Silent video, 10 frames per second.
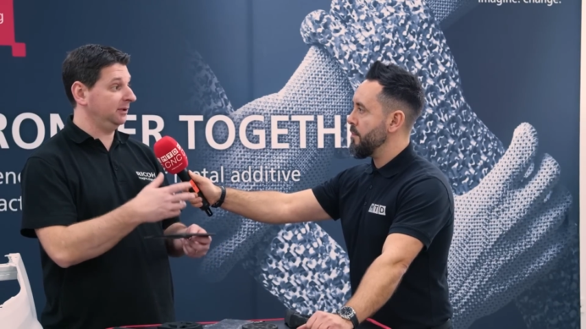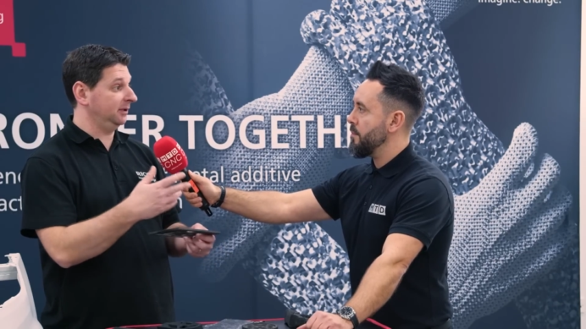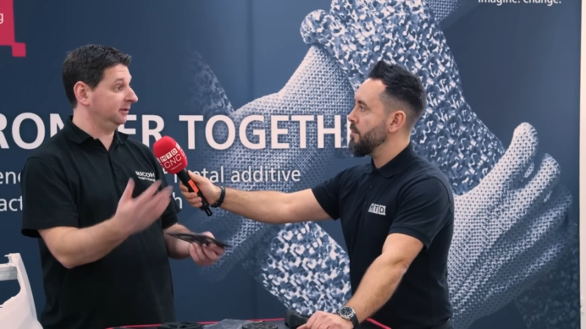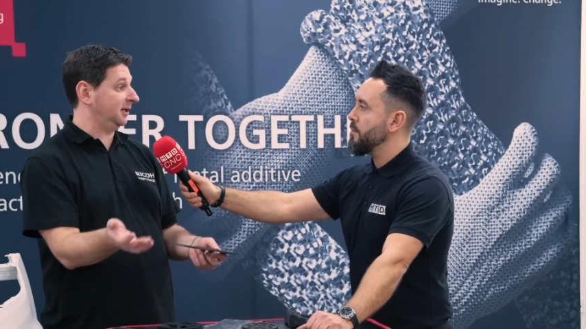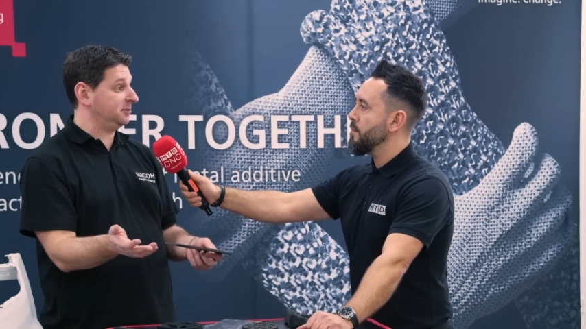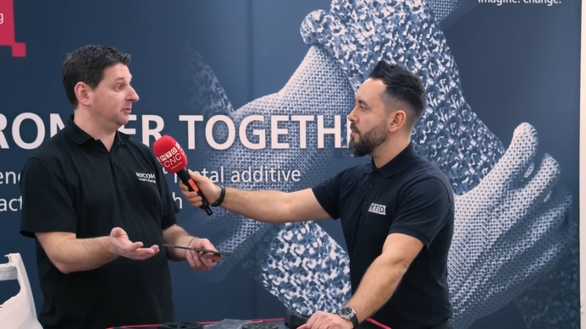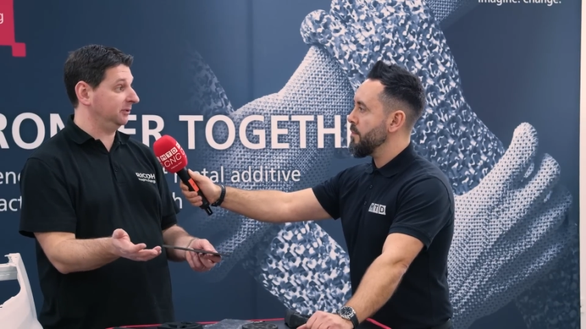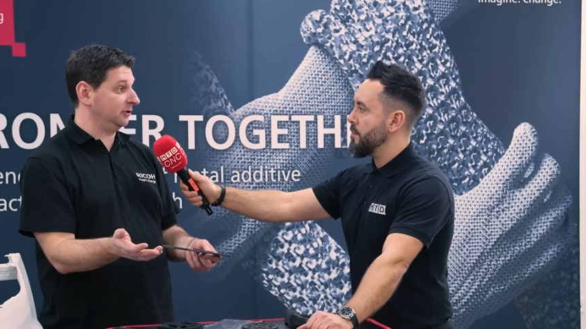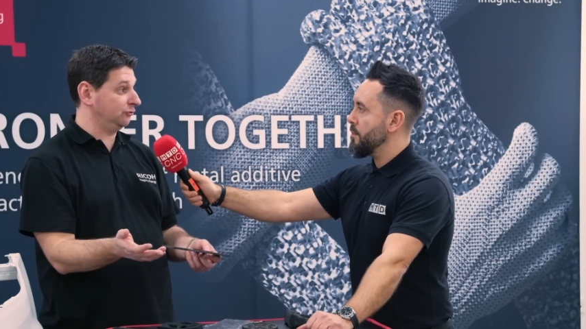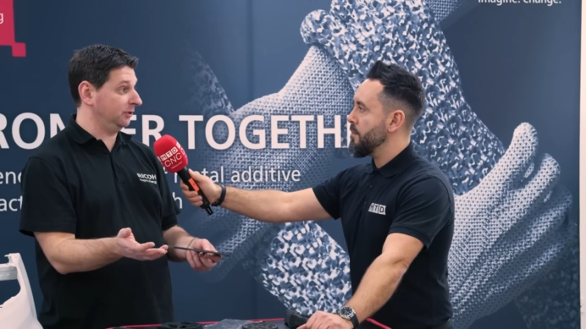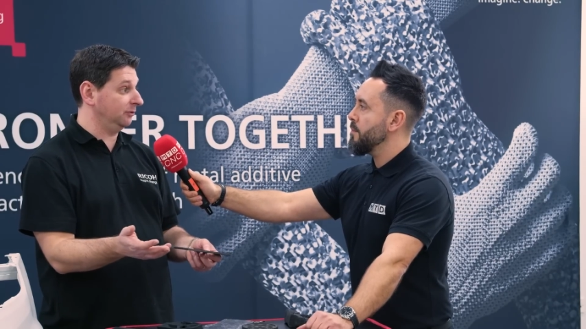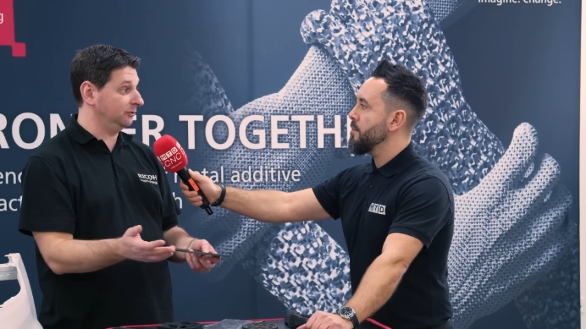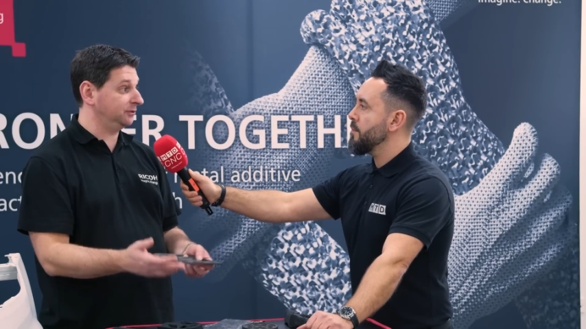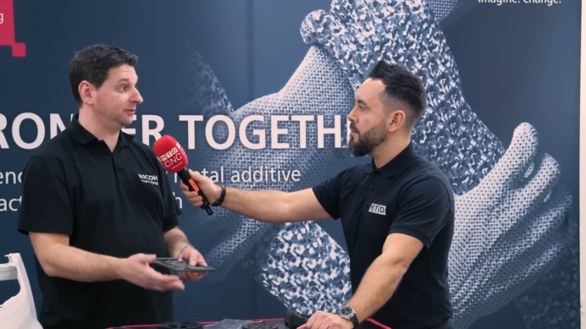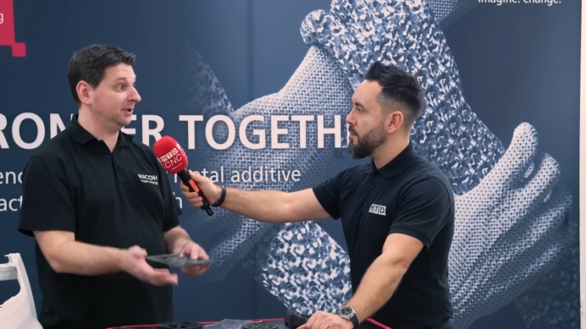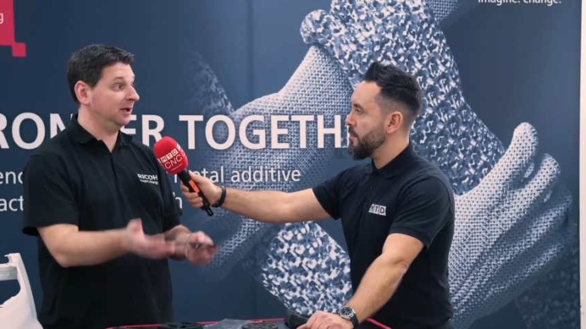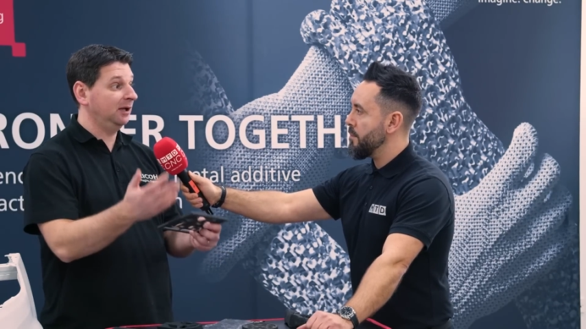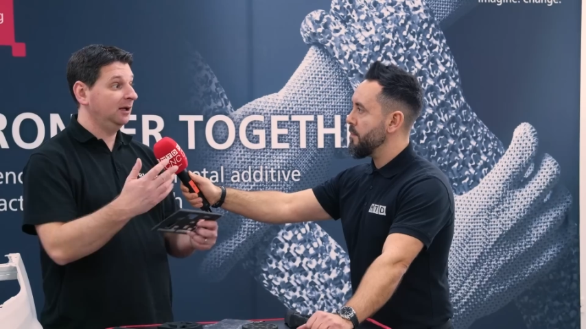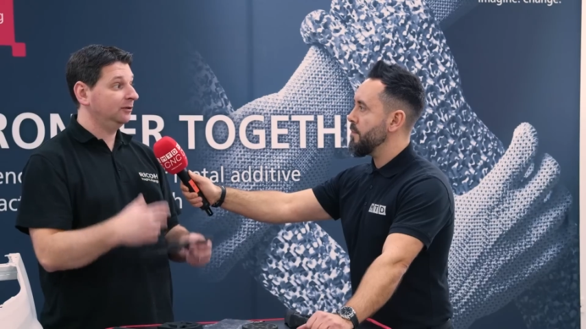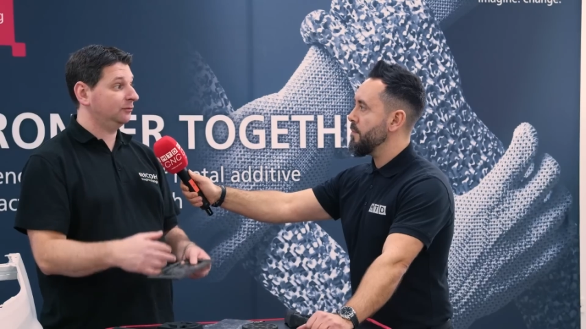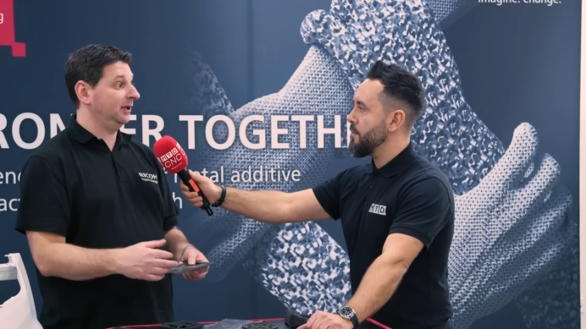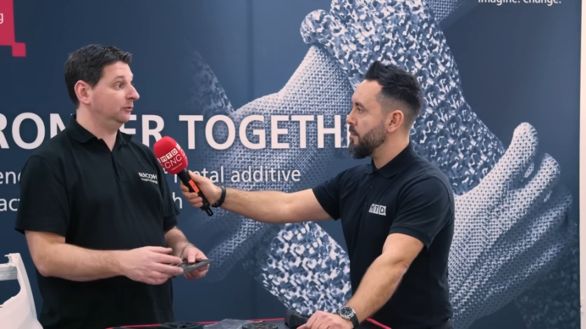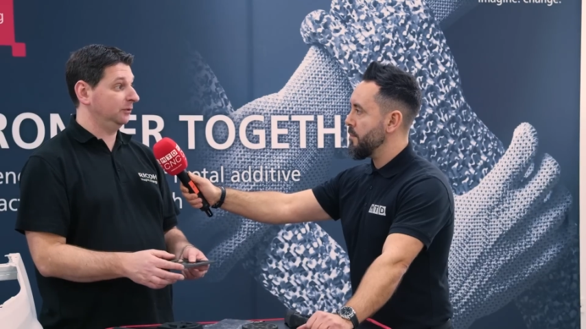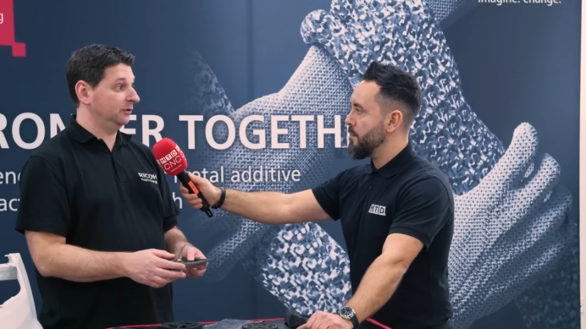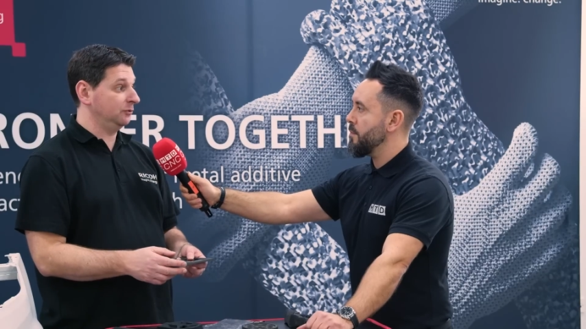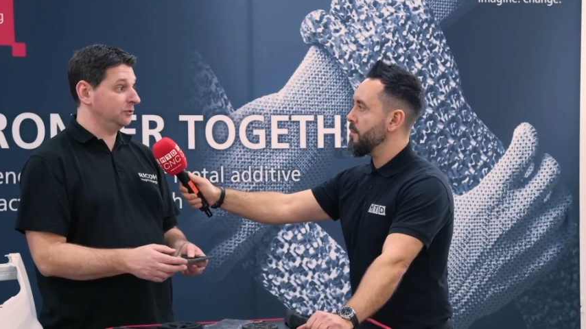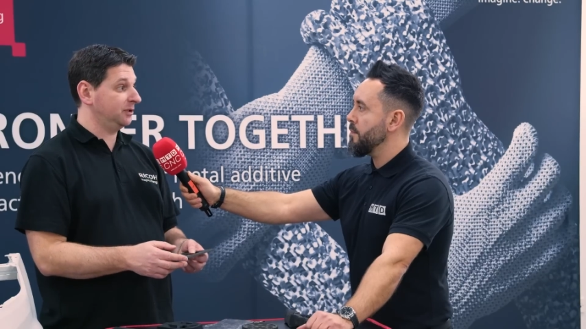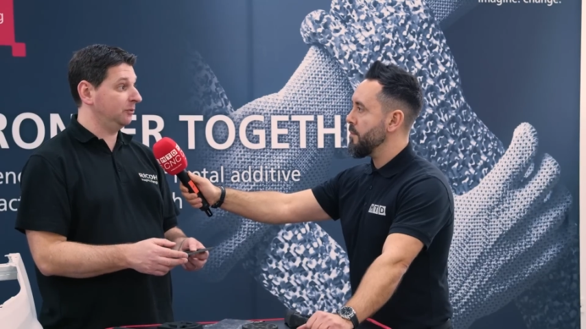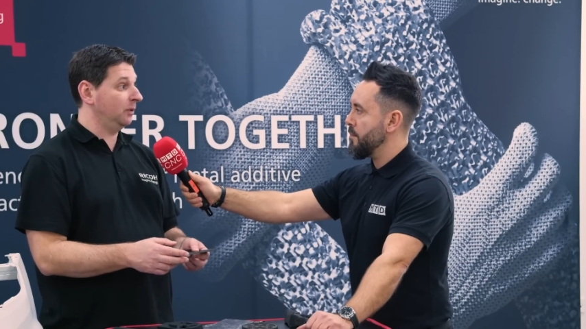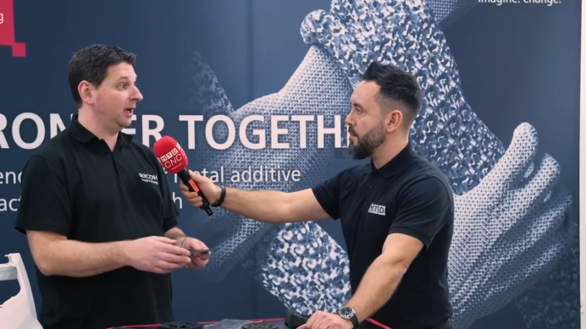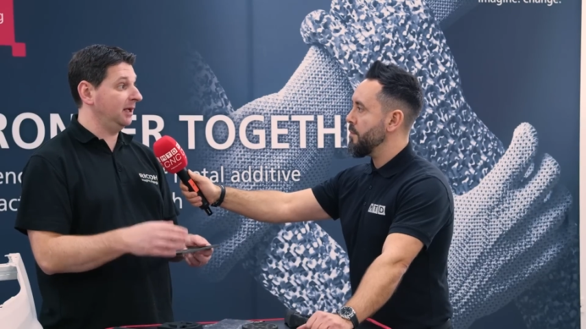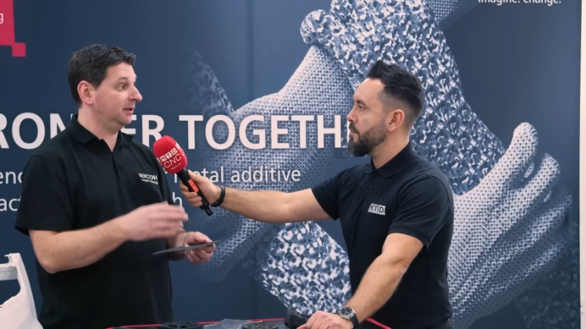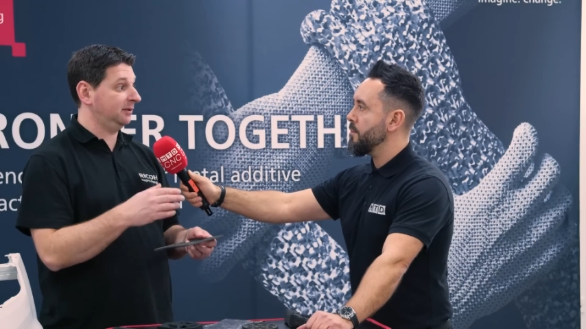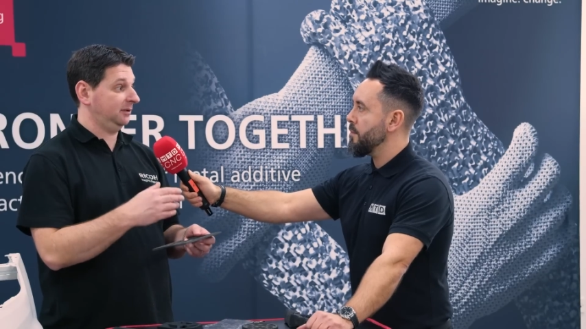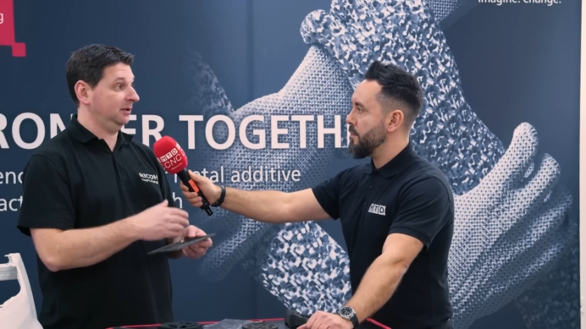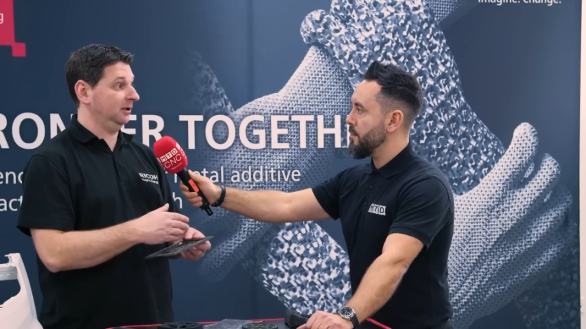Speaker 1: in the transportation industry, try to reduce the weight,